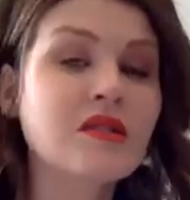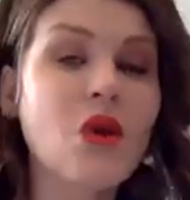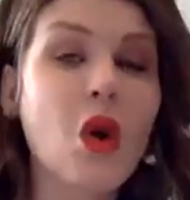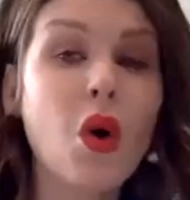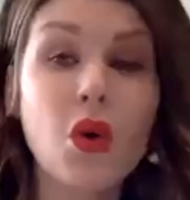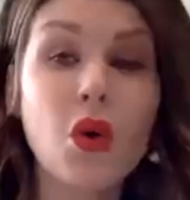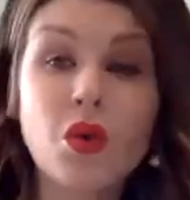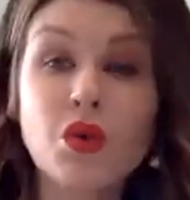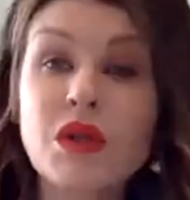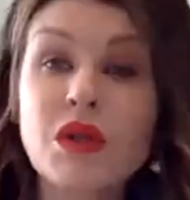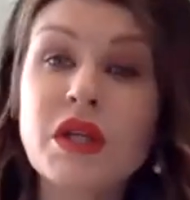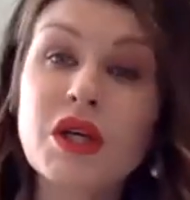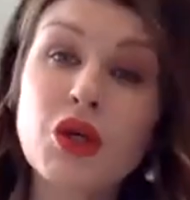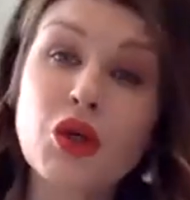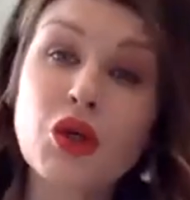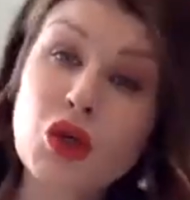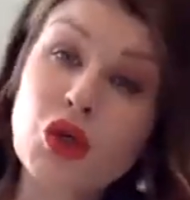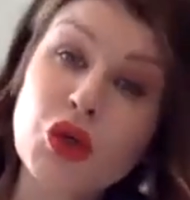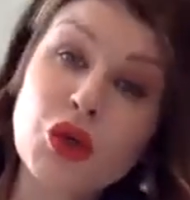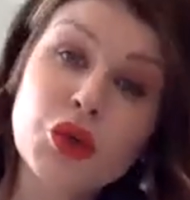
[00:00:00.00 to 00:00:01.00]
only
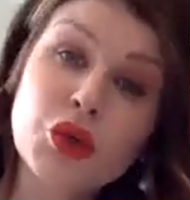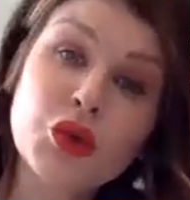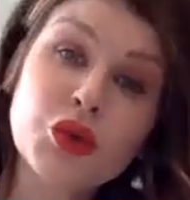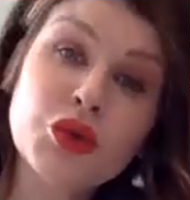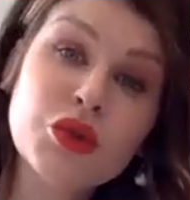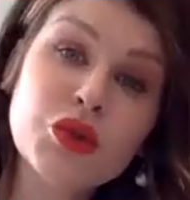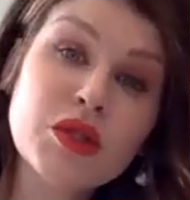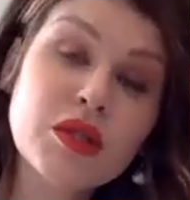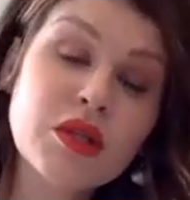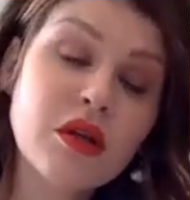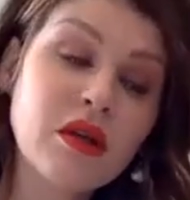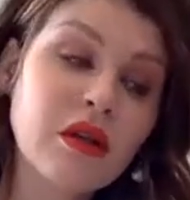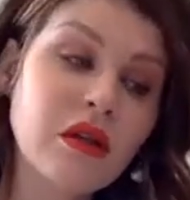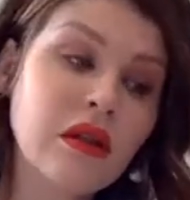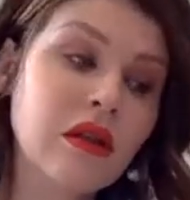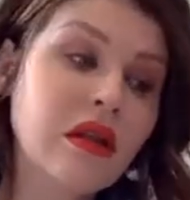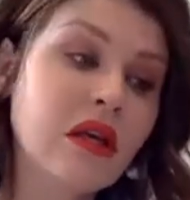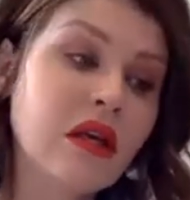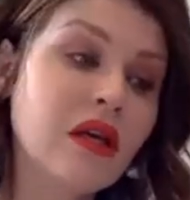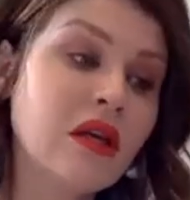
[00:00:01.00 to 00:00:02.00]
use
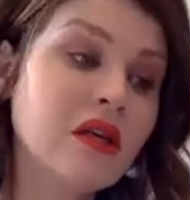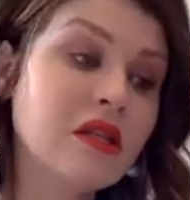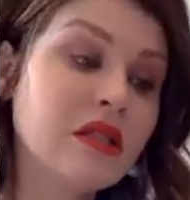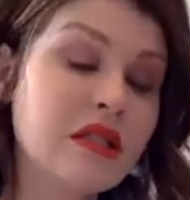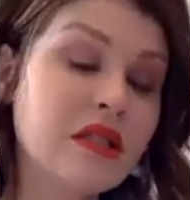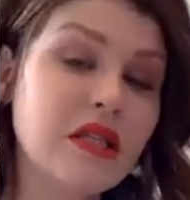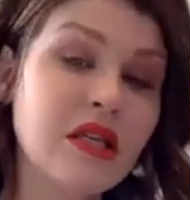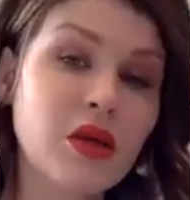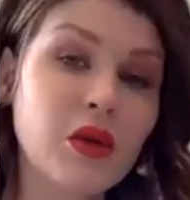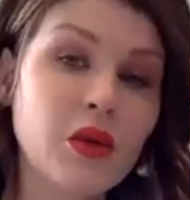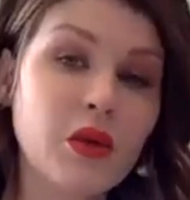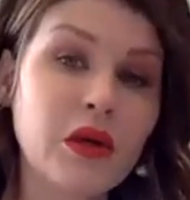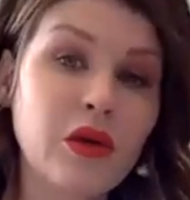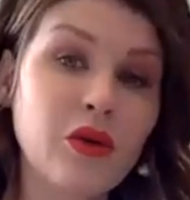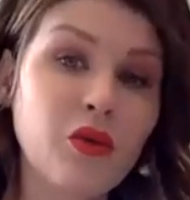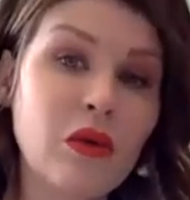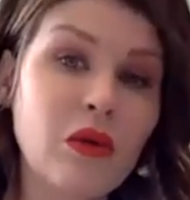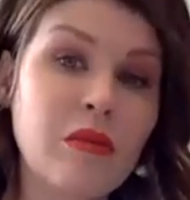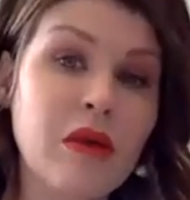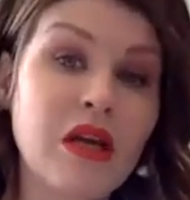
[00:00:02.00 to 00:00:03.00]
the secret
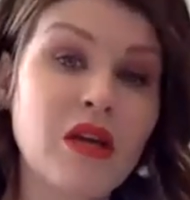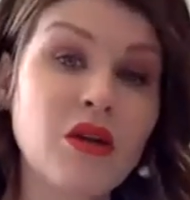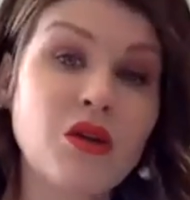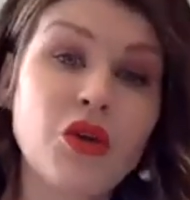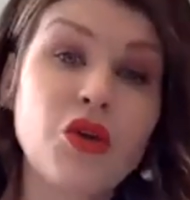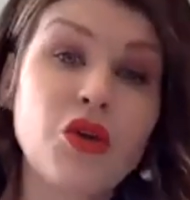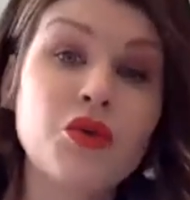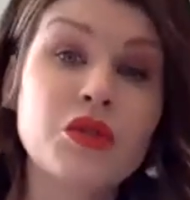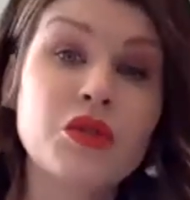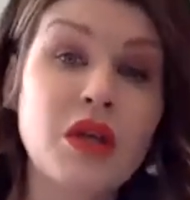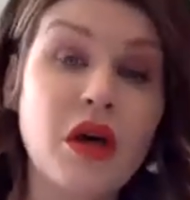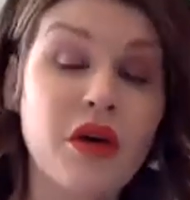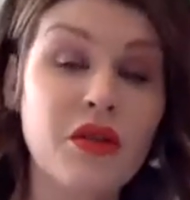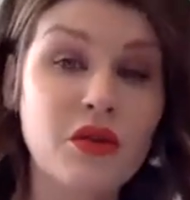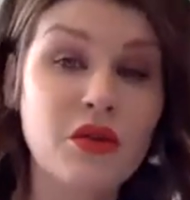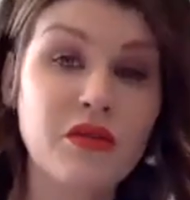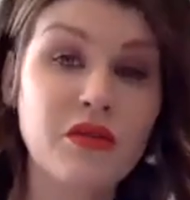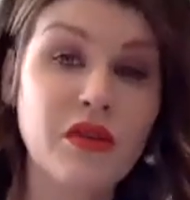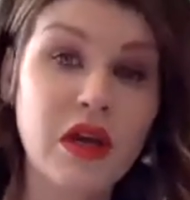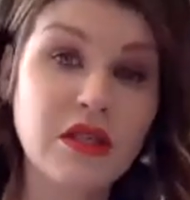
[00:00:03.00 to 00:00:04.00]
we may use other
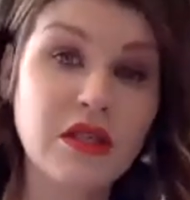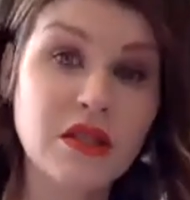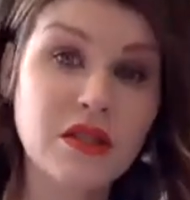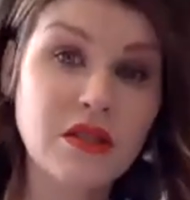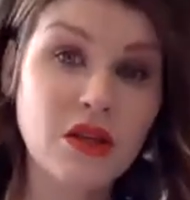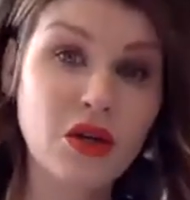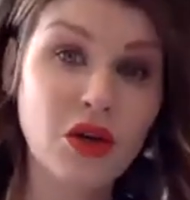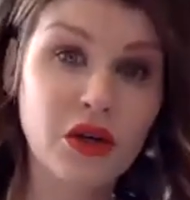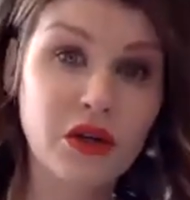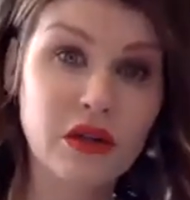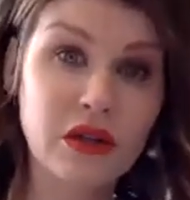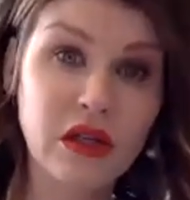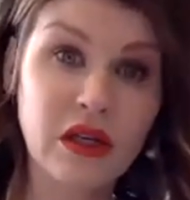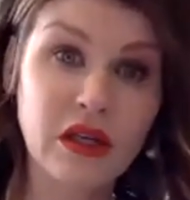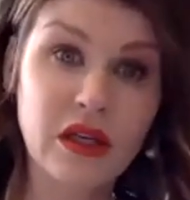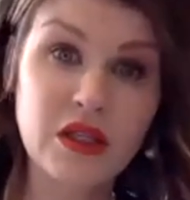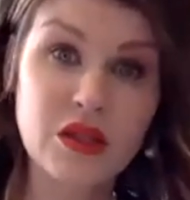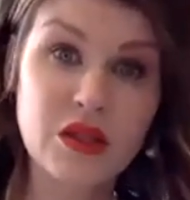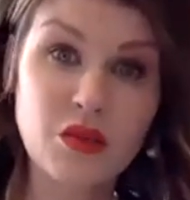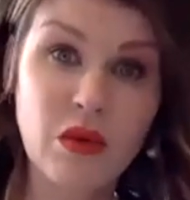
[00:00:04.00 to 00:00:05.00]
devices in our
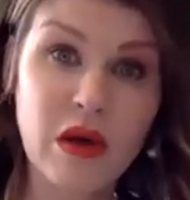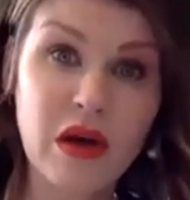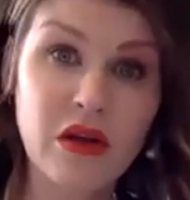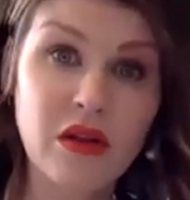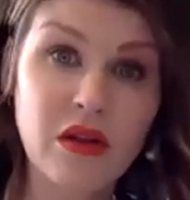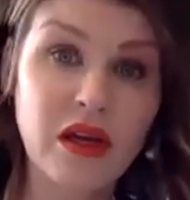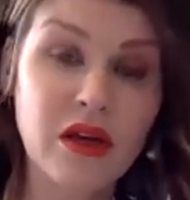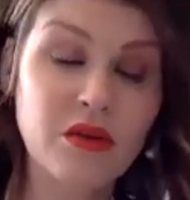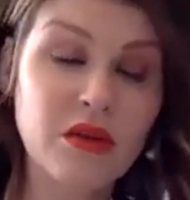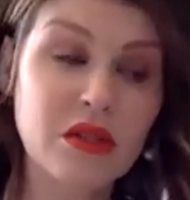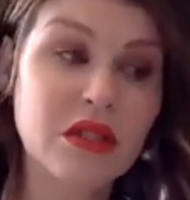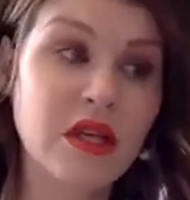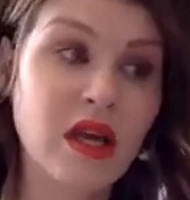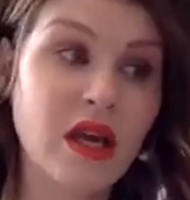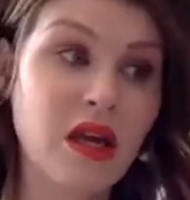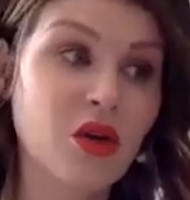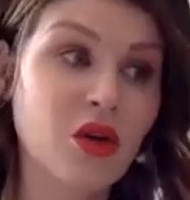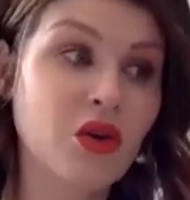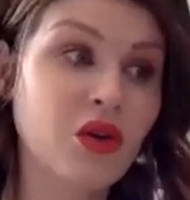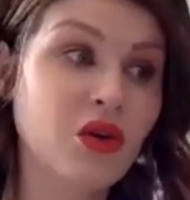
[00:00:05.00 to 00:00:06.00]
clinic as well like i was
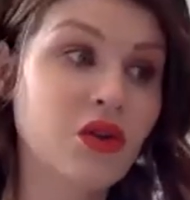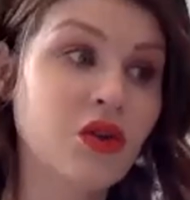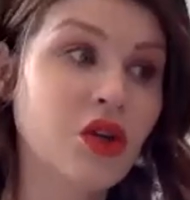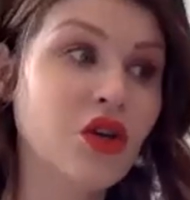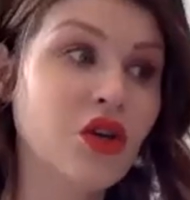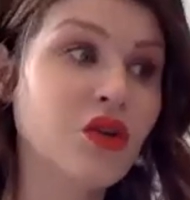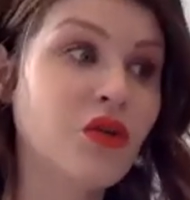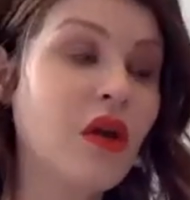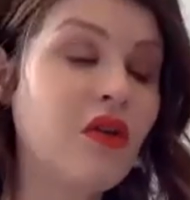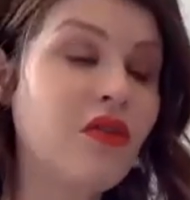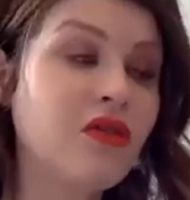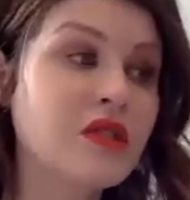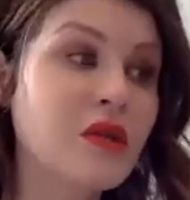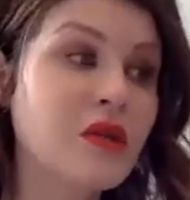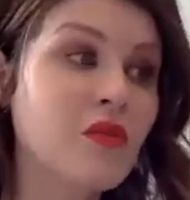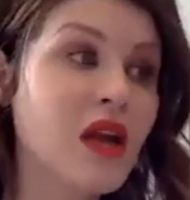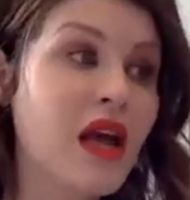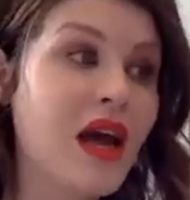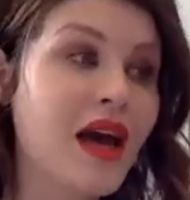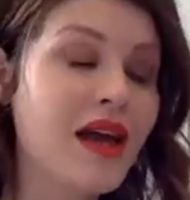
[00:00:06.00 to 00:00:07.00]
saying earlier if
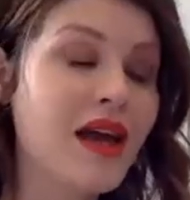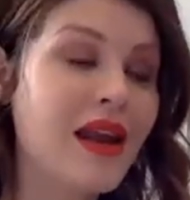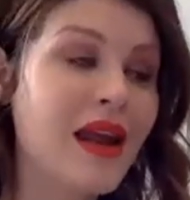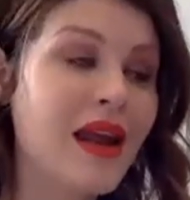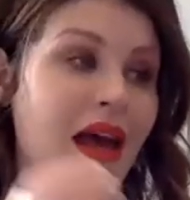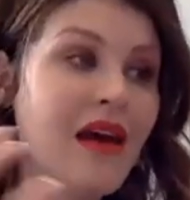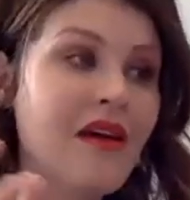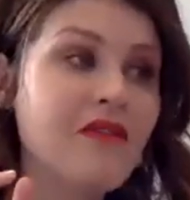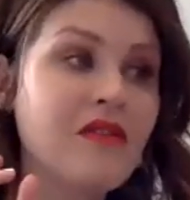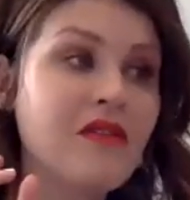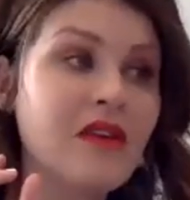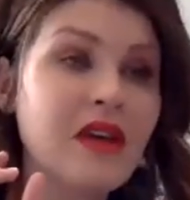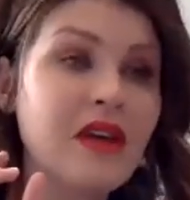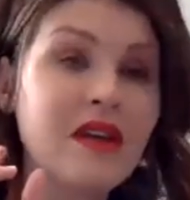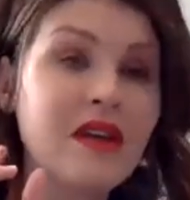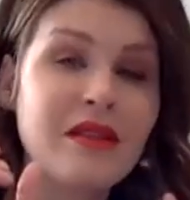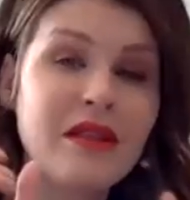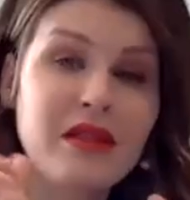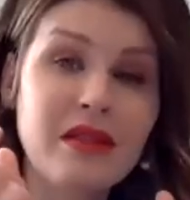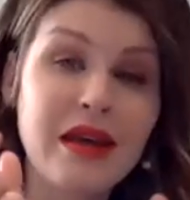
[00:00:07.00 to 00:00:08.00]
someone had
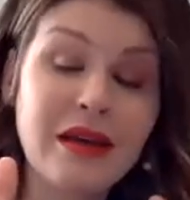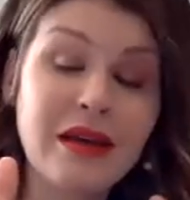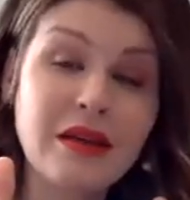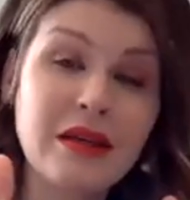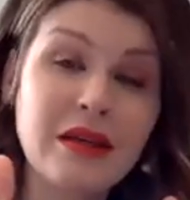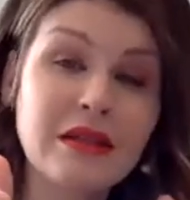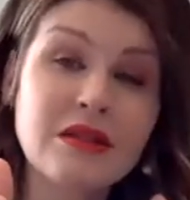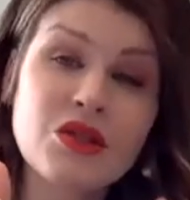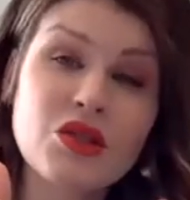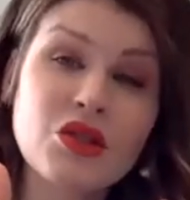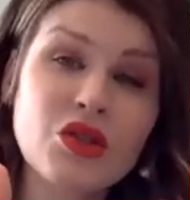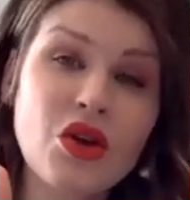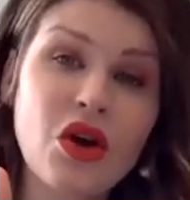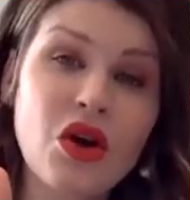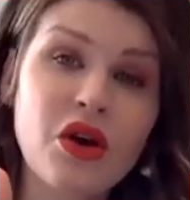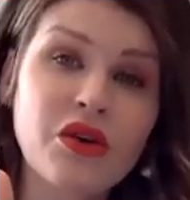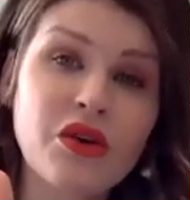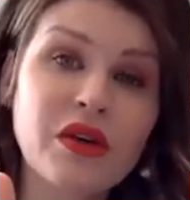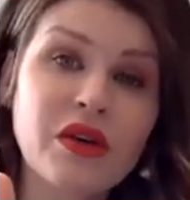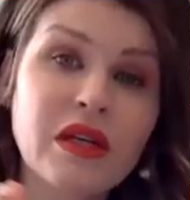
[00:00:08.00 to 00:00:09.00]
heavy thickened
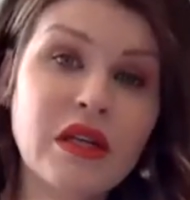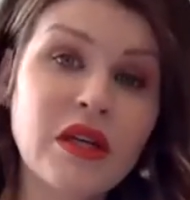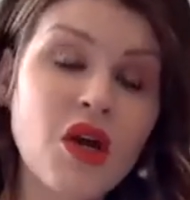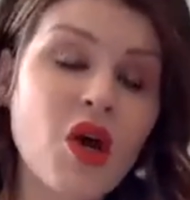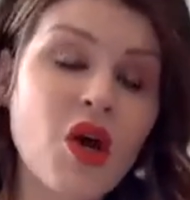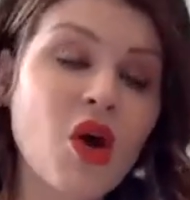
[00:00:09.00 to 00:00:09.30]
scarring